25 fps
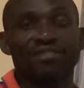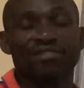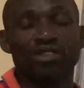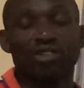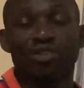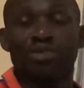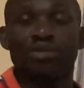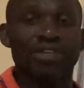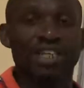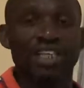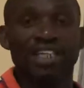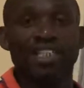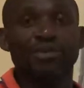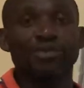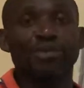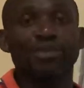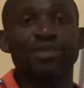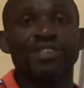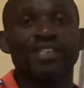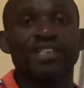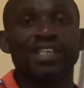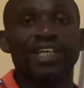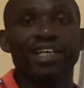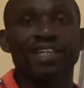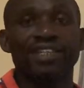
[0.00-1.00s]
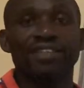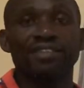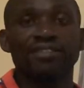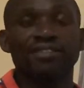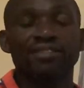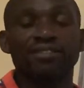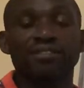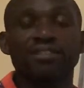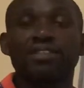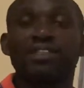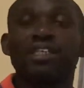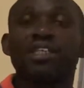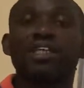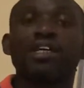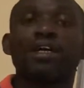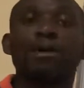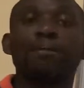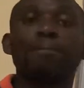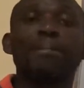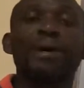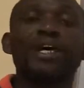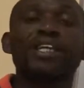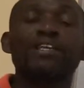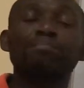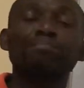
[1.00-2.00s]
or it won't die.
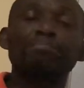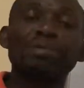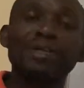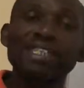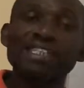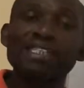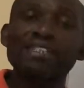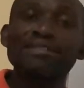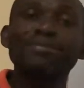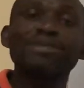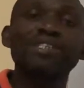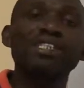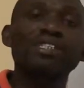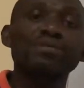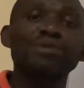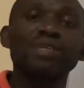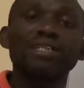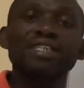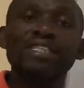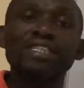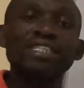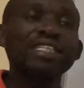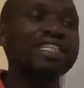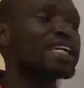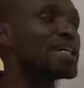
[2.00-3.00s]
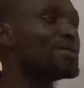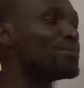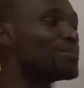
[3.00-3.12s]
But pessimists will see a